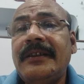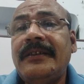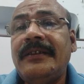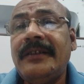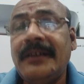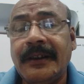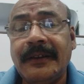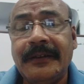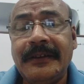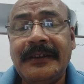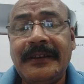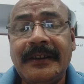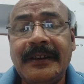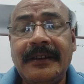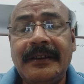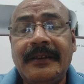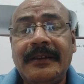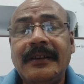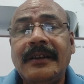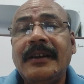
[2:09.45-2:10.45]

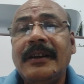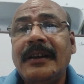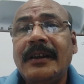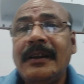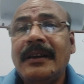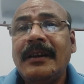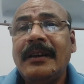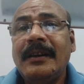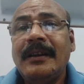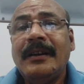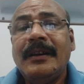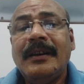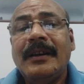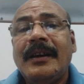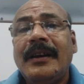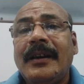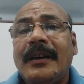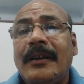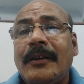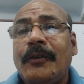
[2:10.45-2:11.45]
services
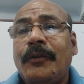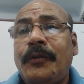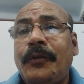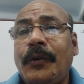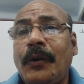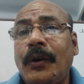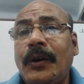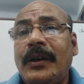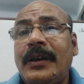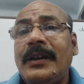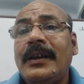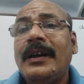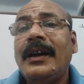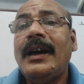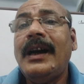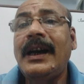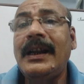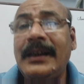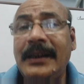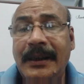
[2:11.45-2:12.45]
for
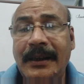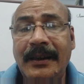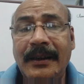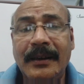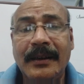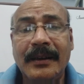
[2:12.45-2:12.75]
Anil.